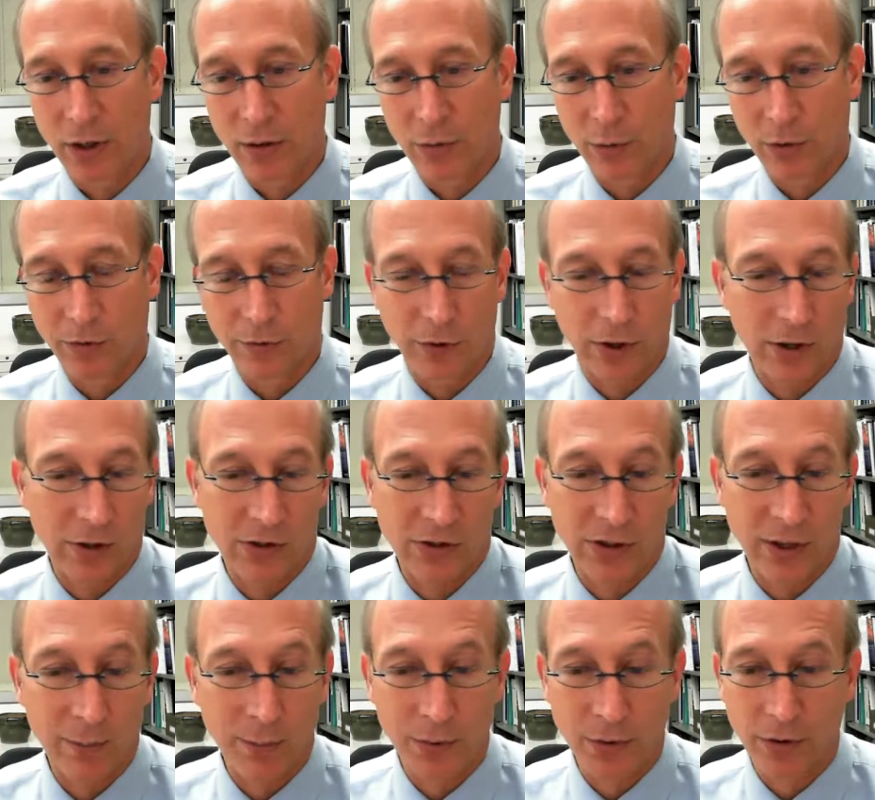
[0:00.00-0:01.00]
with very
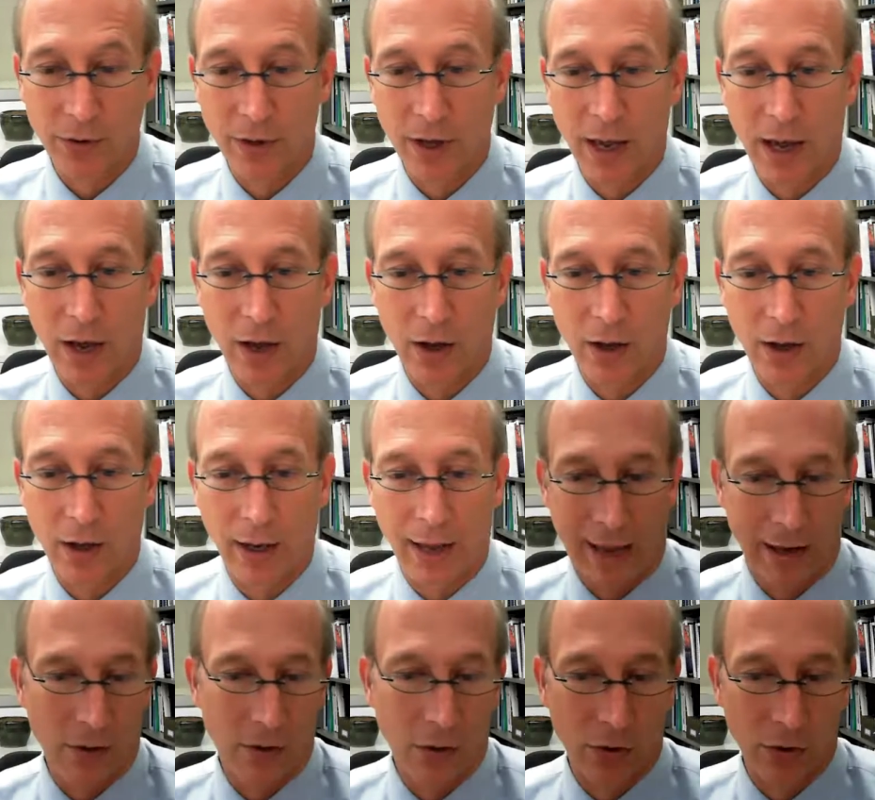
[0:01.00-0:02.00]
simple
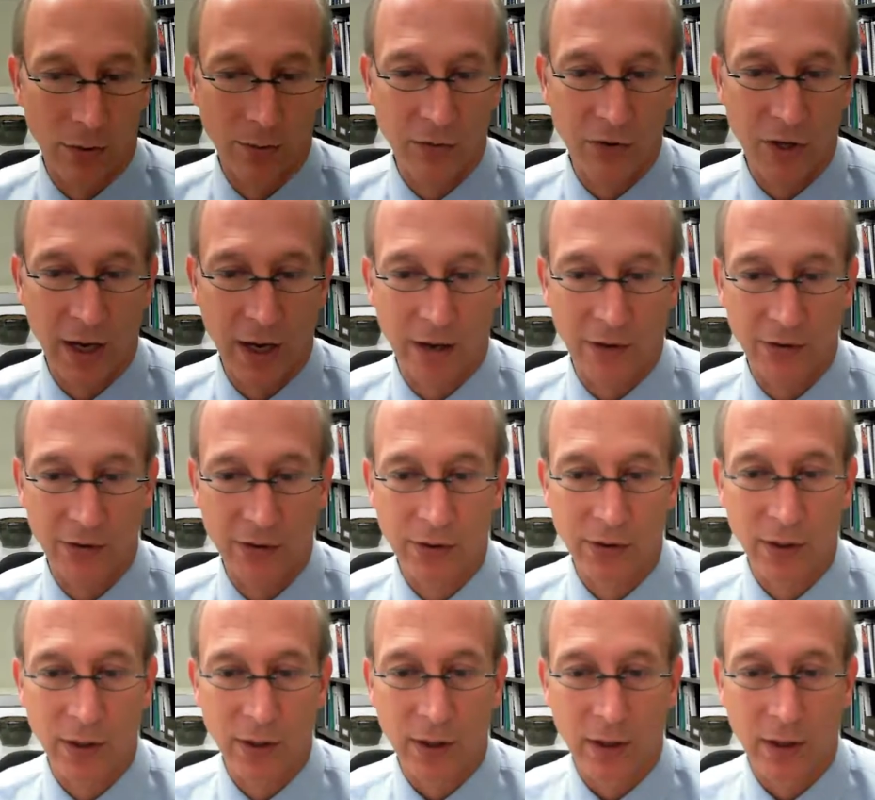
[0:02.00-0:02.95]
at-home tests.